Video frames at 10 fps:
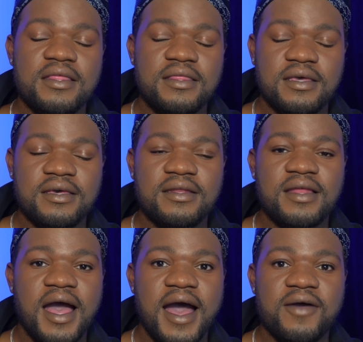then
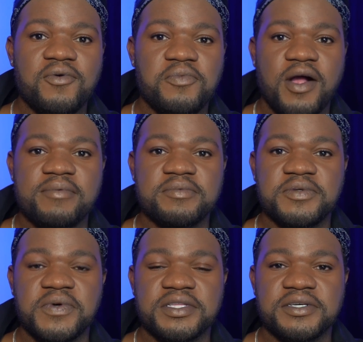I will
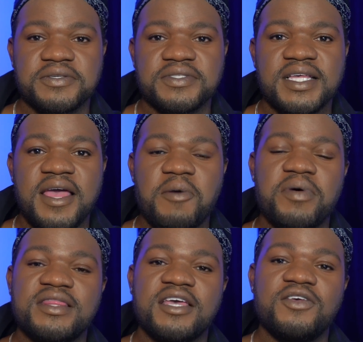probably wear those.
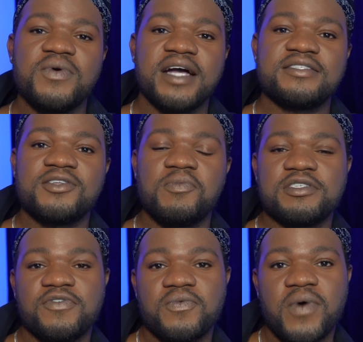But thank you guys so
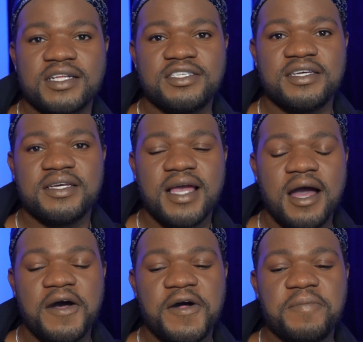much for watching.
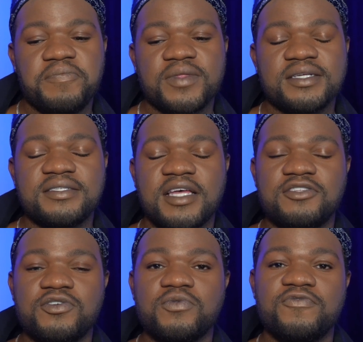Stay
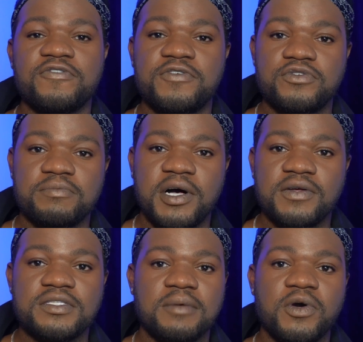tuned for future
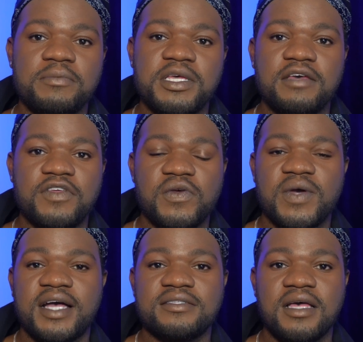posts. I'm going to be giving you
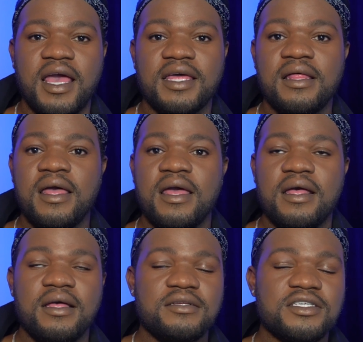guys
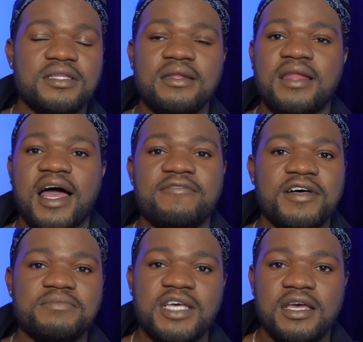just a life
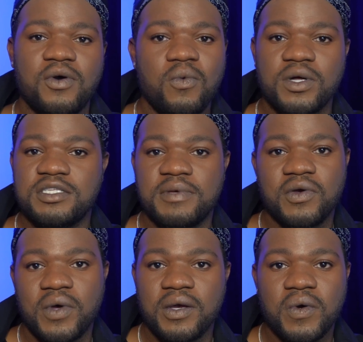update on what's been
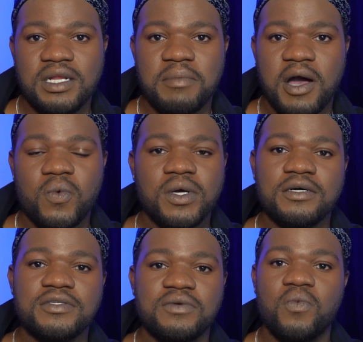going on in my
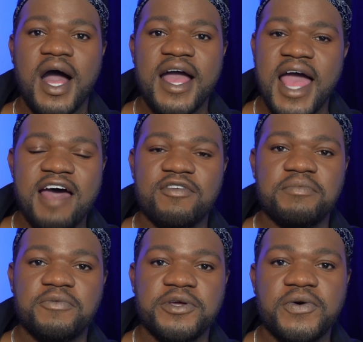world and why I haven't
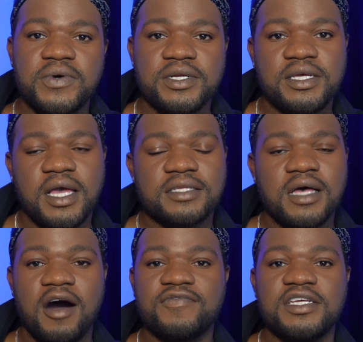been recording as
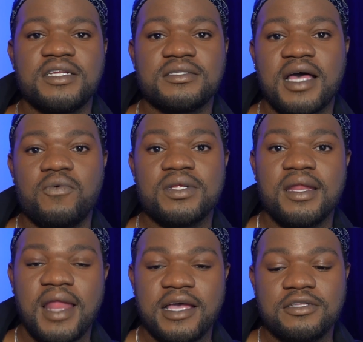often as I would
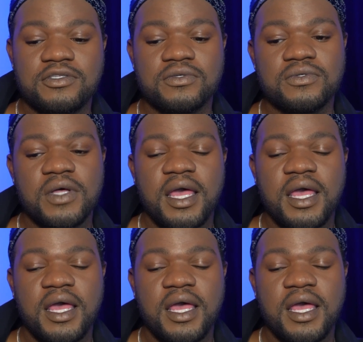like to.